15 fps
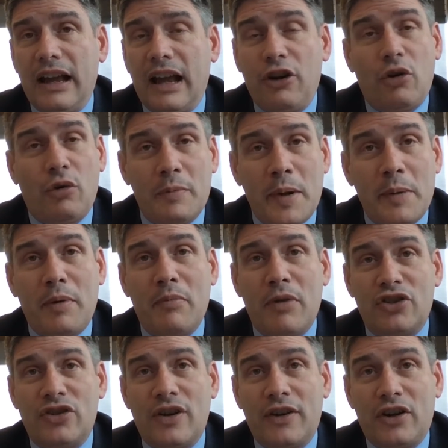I don't remember
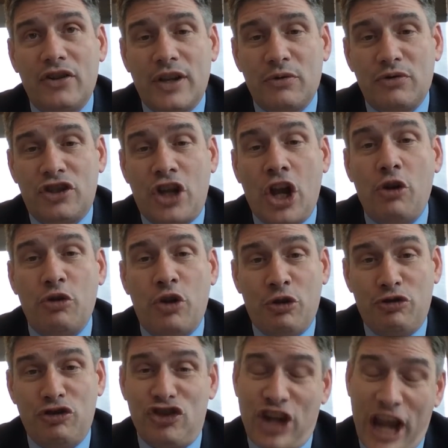much of it because I was so
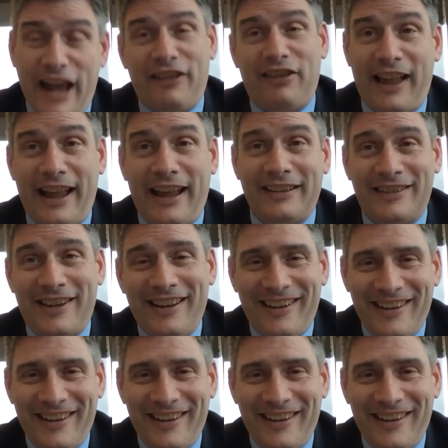jet lagged.